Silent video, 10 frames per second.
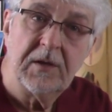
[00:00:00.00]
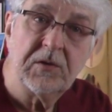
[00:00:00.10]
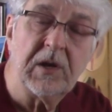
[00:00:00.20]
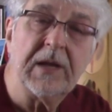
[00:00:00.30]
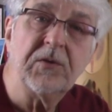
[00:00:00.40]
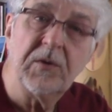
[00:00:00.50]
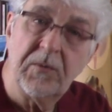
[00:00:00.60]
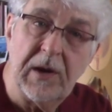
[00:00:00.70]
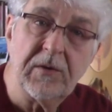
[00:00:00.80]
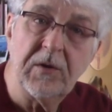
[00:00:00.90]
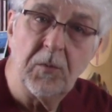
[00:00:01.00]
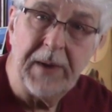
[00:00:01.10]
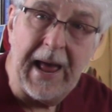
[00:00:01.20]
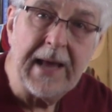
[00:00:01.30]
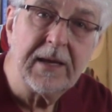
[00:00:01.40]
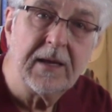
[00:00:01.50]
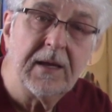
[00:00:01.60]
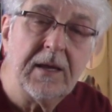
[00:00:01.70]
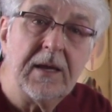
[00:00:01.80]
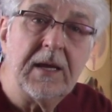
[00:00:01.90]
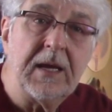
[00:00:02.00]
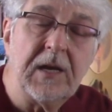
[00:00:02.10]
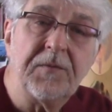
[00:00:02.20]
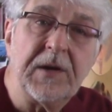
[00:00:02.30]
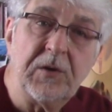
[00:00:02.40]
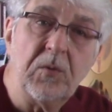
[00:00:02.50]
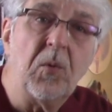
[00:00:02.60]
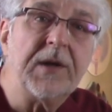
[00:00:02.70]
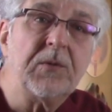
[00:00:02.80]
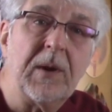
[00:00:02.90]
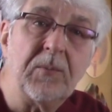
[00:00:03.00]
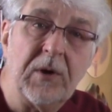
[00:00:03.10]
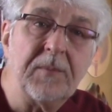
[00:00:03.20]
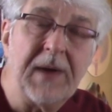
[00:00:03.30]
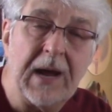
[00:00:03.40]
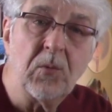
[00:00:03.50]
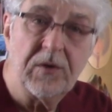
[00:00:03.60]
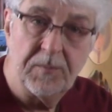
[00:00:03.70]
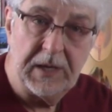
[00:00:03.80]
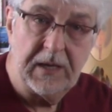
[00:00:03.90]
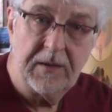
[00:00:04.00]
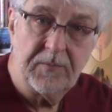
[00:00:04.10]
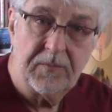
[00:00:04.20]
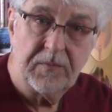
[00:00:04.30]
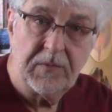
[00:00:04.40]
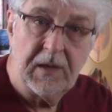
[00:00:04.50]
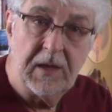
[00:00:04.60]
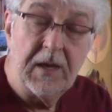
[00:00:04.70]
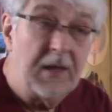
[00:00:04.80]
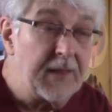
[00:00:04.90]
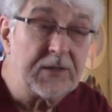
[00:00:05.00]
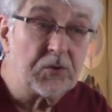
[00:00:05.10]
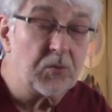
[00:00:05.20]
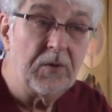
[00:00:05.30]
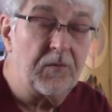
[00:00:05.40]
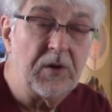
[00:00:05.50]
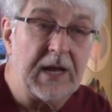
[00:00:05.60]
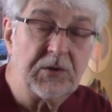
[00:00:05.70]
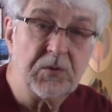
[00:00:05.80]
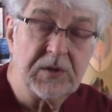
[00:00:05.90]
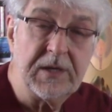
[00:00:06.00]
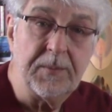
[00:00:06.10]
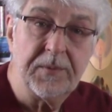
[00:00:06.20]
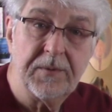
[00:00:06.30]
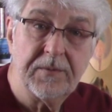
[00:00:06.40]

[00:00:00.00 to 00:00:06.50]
Shall I turn around and go back? And if I do, what do I bring back with me? That's true every night you sleep.